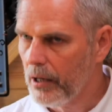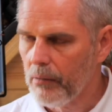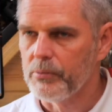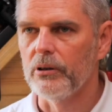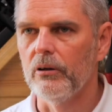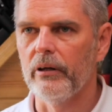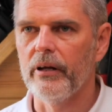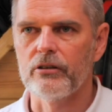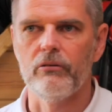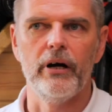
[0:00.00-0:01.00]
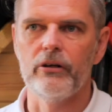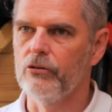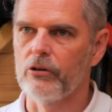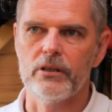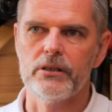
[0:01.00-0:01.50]
absolutely, that's correct.
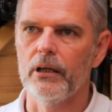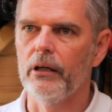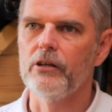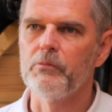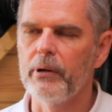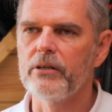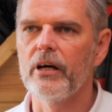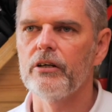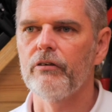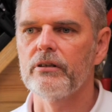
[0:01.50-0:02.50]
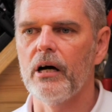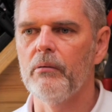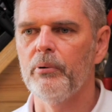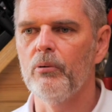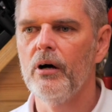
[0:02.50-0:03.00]
And you can set lens presets, for
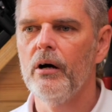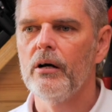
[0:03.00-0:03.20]
example.